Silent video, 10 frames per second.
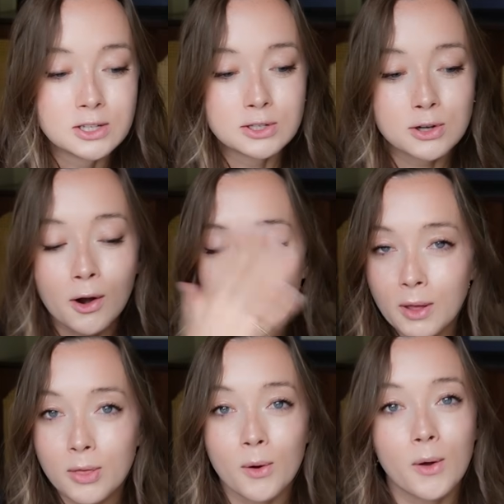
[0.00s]
to start
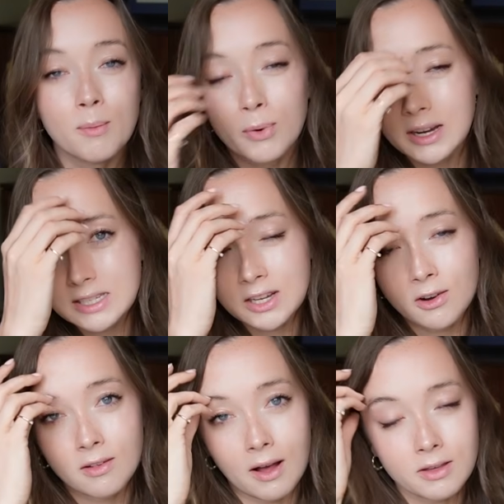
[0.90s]
with embracing
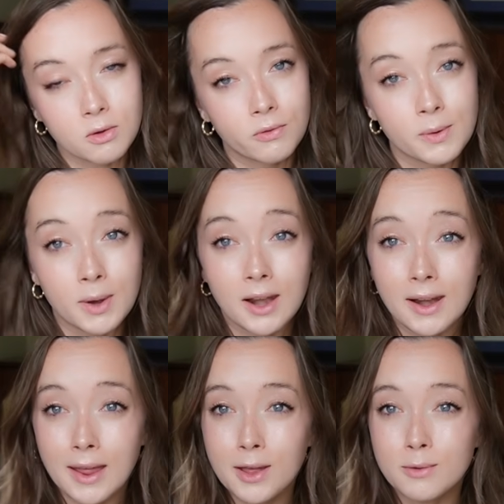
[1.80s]
your classical
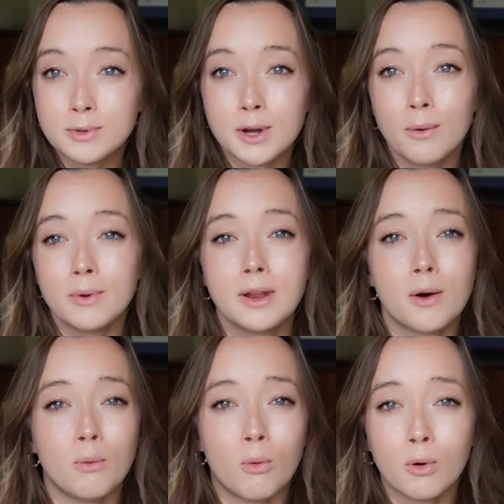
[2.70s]
femininity. You don't need
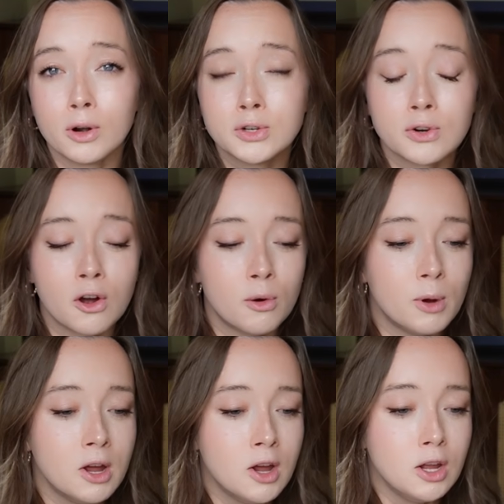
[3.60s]
a
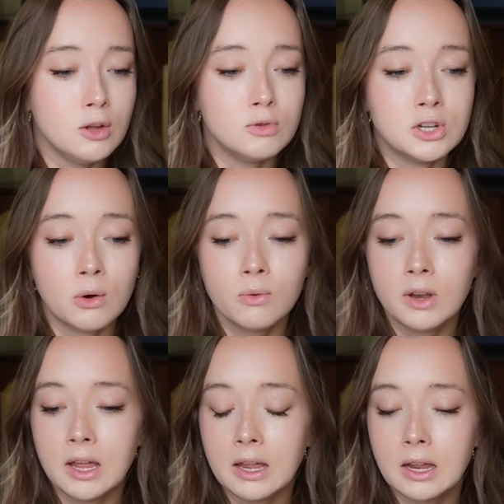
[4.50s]
wardrobe. You
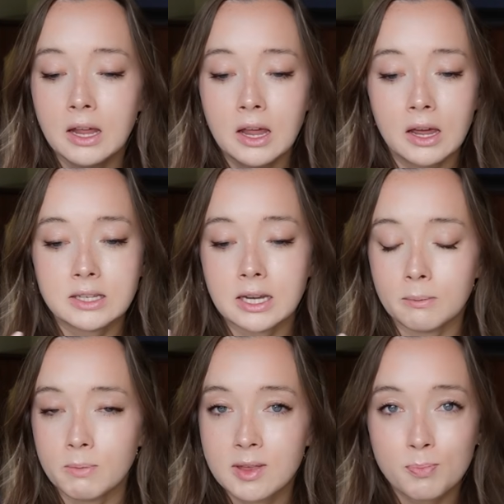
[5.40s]
don't need
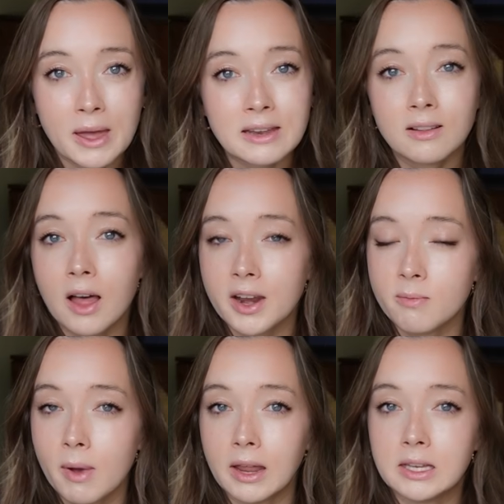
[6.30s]
to spend a lot
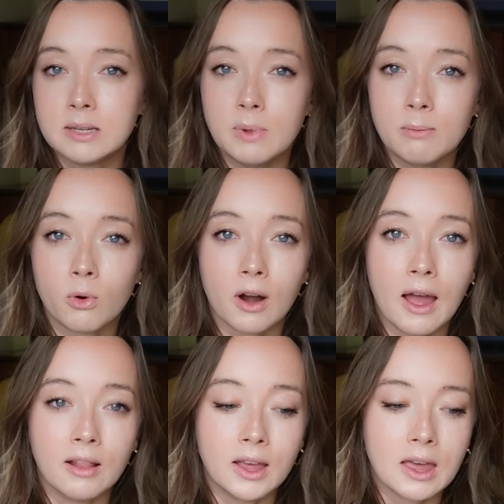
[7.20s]
of money to be
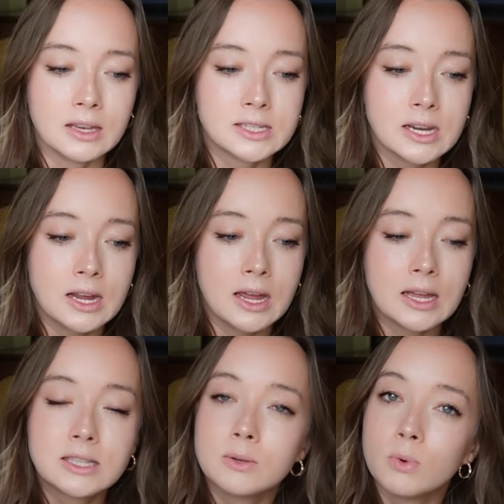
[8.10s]
more elegant.
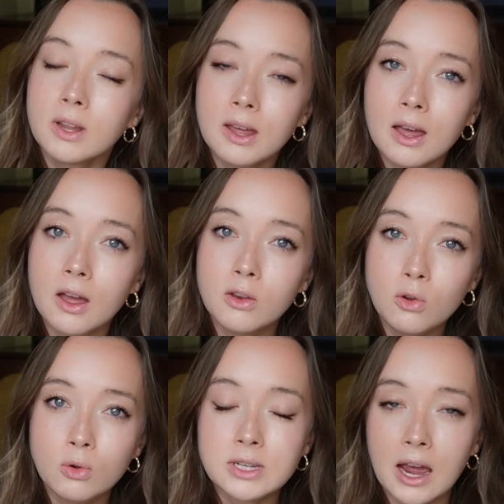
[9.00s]
It's really a
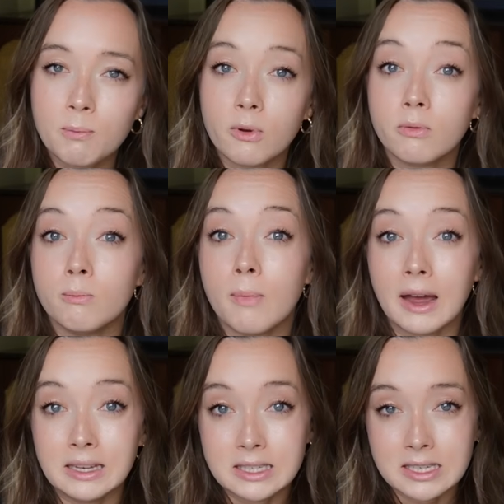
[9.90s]
new type of
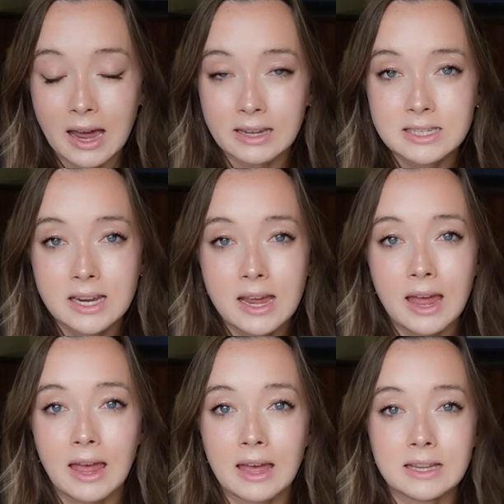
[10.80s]
mindset,
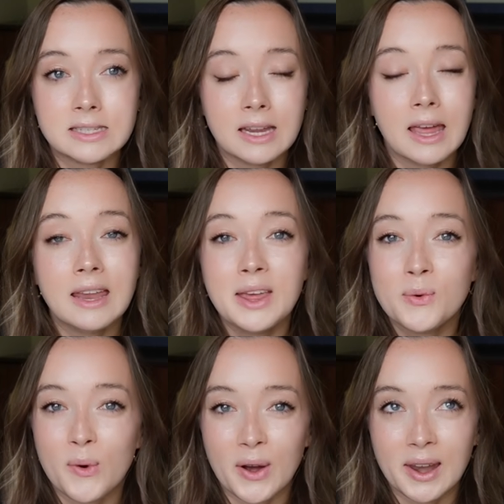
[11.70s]
and
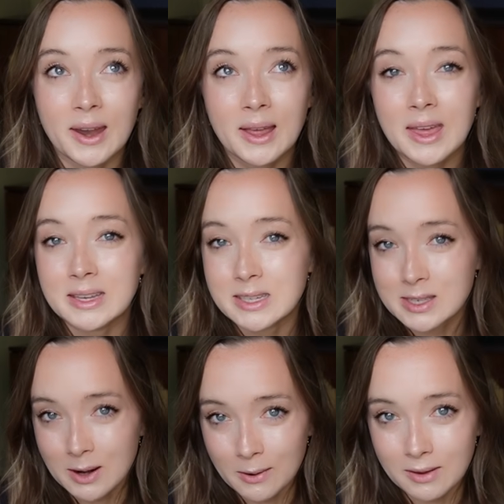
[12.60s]
anyone can
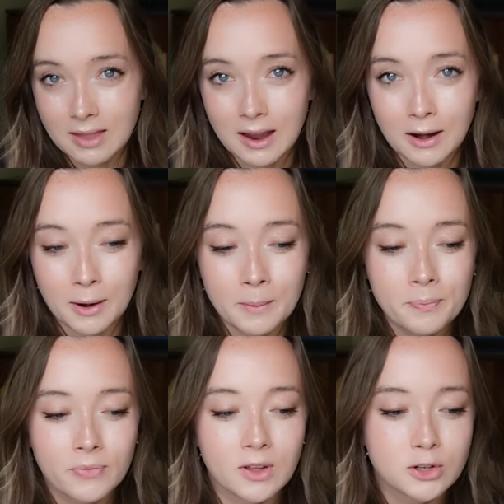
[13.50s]
start there.
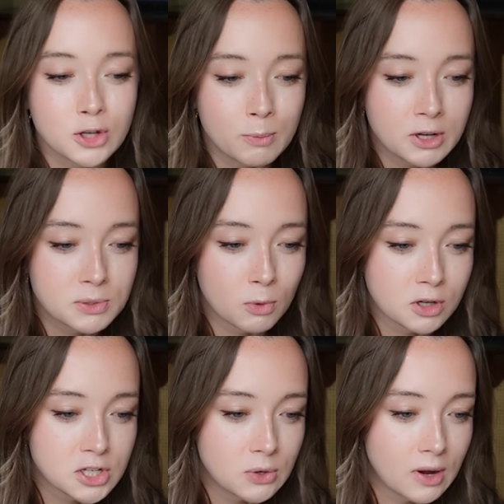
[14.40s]
There's so much
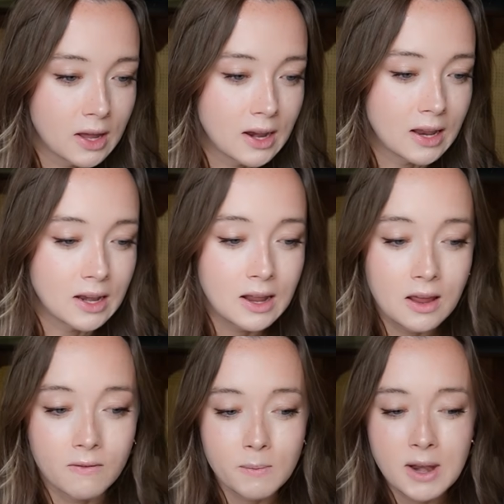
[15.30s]
more to it, and
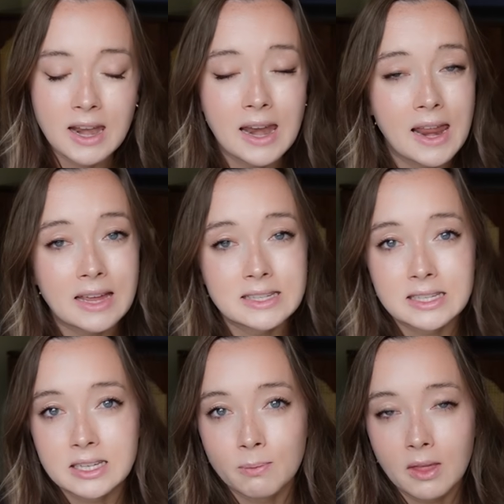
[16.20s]
femininity
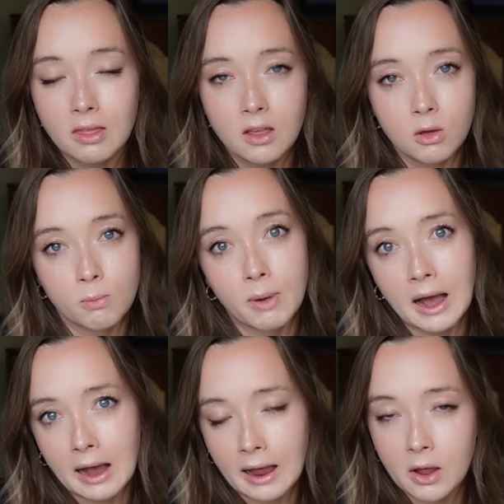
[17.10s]
isn't something that you
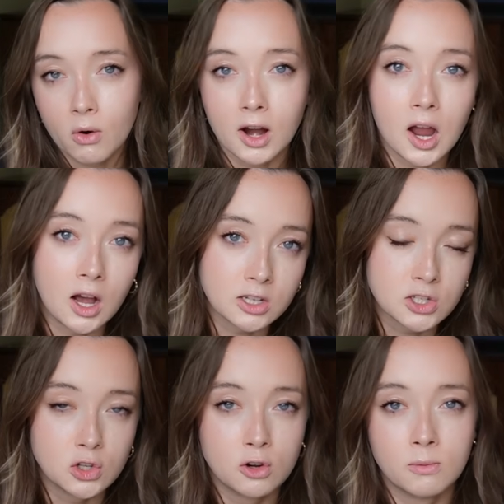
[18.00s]
buy or a
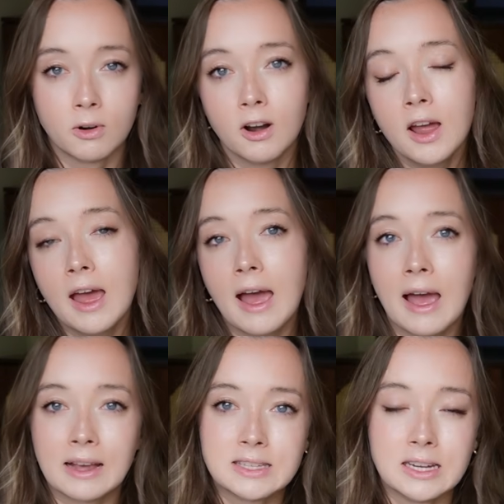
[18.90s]
costume or
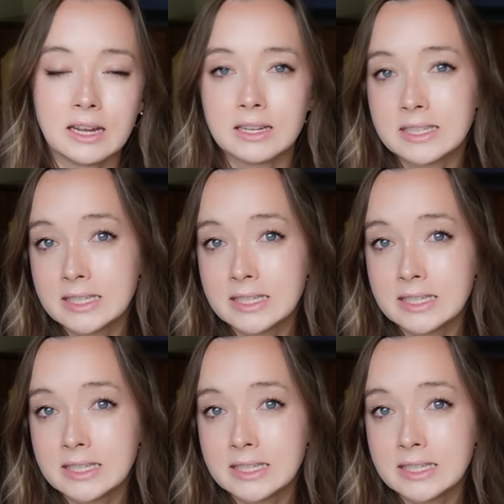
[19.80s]
acting